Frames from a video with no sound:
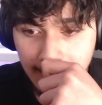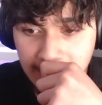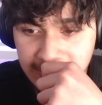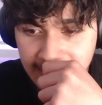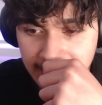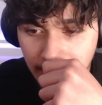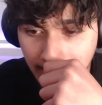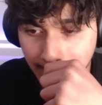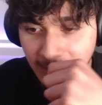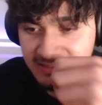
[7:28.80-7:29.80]
What's he
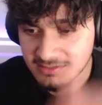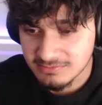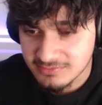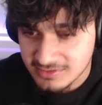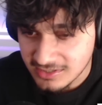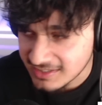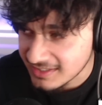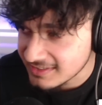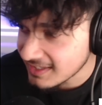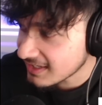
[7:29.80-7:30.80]
doing? Why is he
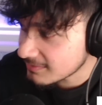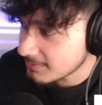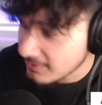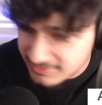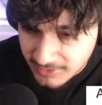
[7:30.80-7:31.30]
sucking dick, bro?